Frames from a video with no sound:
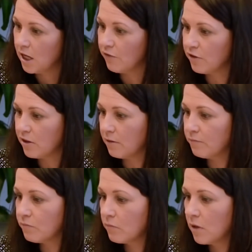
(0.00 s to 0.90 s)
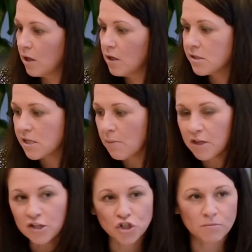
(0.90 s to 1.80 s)
Everything. Some
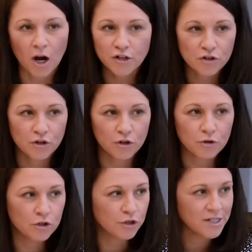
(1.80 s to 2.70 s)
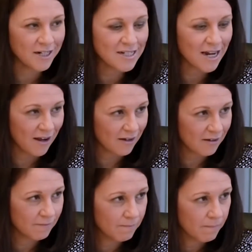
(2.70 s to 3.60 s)
things you might do using tech.
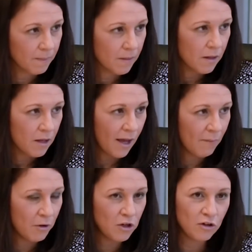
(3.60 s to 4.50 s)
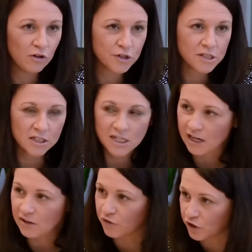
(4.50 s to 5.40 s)
And when you use the
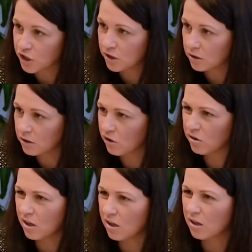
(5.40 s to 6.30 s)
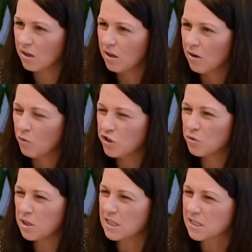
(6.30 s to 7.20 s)
tech version, you think, we're
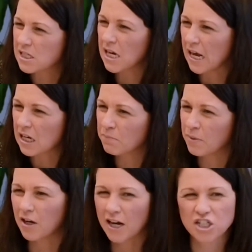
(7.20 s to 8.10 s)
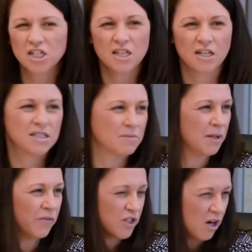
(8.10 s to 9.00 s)
doing this tech, but I actually think it's a
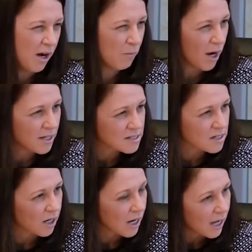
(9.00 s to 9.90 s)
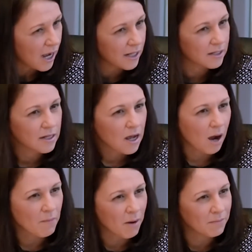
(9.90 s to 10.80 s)
bit of a time waste. Like
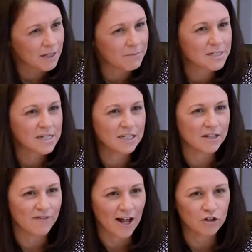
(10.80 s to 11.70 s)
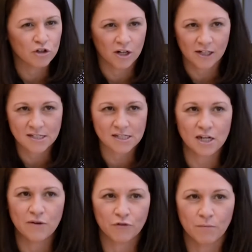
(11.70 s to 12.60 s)
I'm limited in the value that I
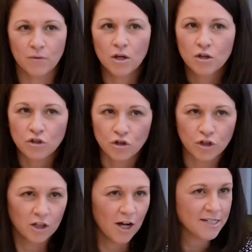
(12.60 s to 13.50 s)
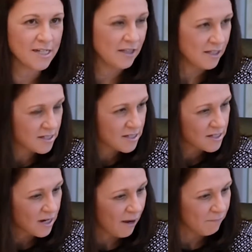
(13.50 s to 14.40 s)
see from utilising
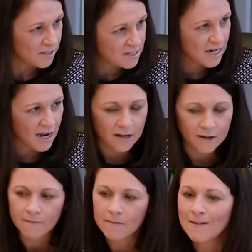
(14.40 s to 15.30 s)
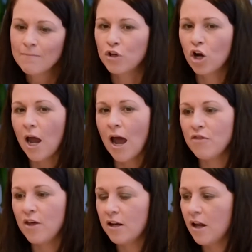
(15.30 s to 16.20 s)
this tech. You know,
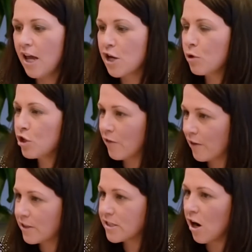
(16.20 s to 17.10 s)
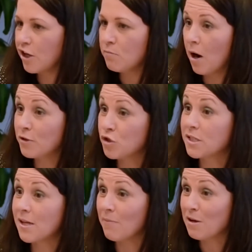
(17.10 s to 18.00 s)
and then equally on the other side, you might be
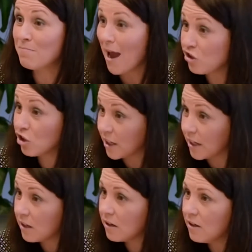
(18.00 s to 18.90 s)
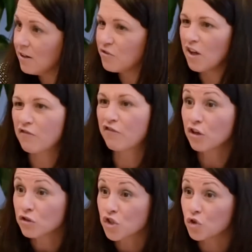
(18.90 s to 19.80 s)
doing something manually that
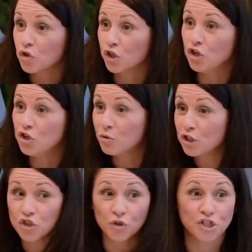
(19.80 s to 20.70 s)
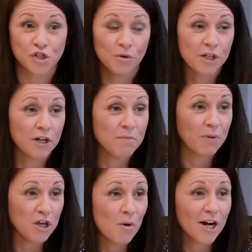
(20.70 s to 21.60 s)
feels good and you enjoy doing it, but you